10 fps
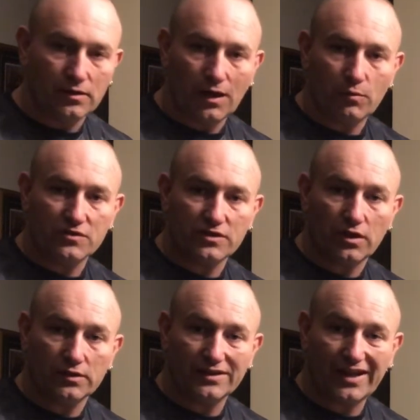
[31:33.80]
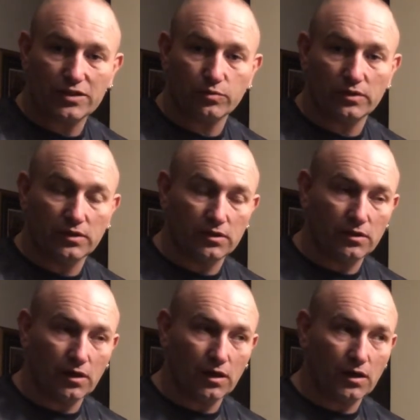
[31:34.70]
We'll see you on the next one.
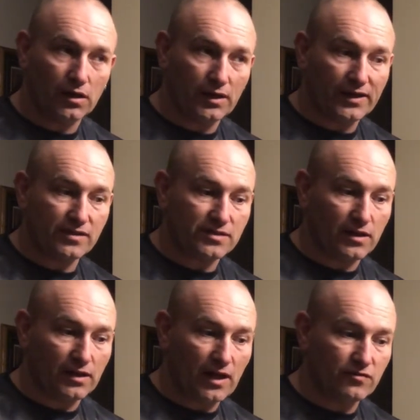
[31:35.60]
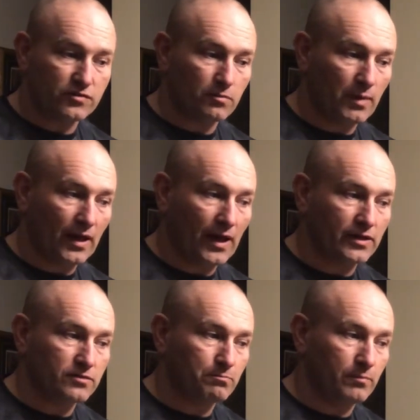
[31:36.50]
Like I said, I have some
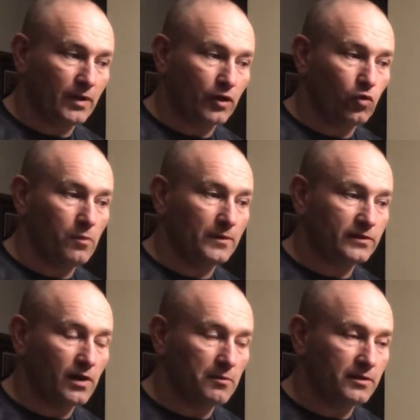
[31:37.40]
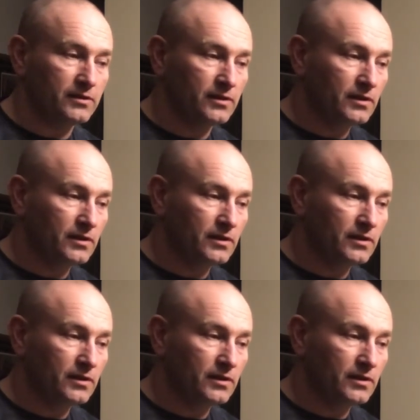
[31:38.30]
Hags equipment coming.